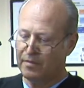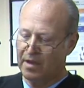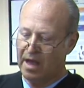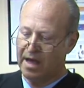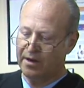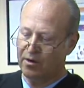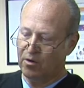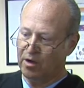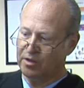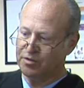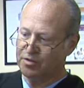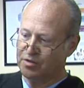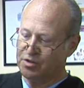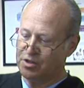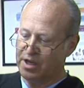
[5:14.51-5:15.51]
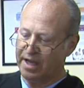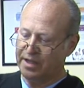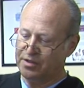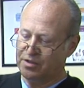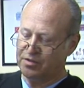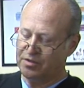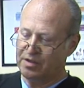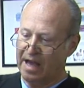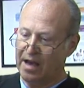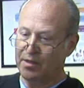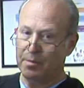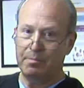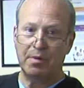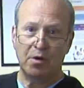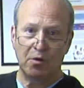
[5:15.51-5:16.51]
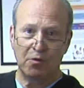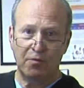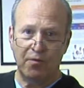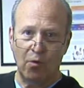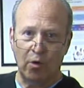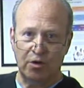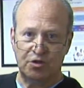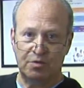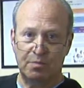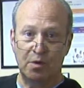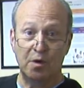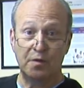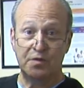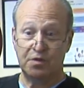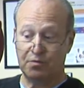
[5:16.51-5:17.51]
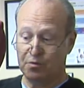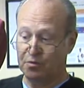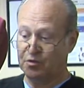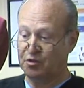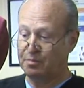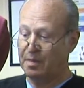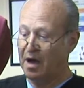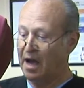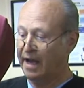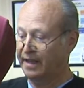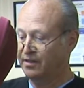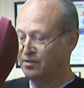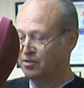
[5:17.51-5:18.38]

And it also changes how the pull force moves through the spine.